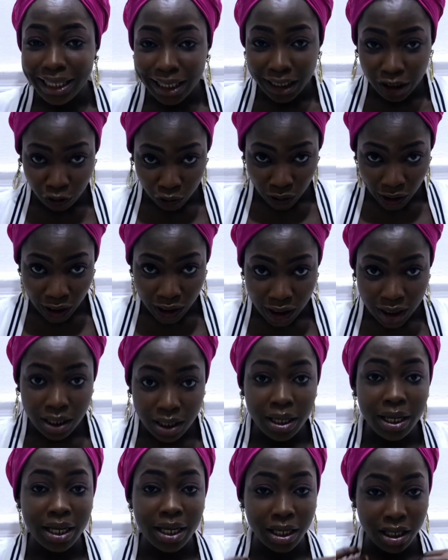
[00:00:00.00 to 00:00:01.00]
literally
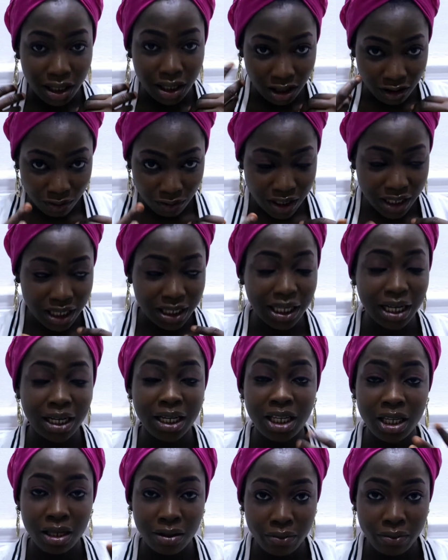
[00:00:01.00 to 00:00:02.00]
sent
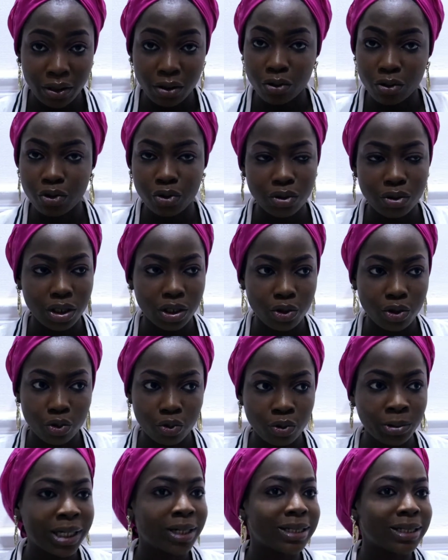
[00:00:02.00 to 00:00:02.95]
an email to the school.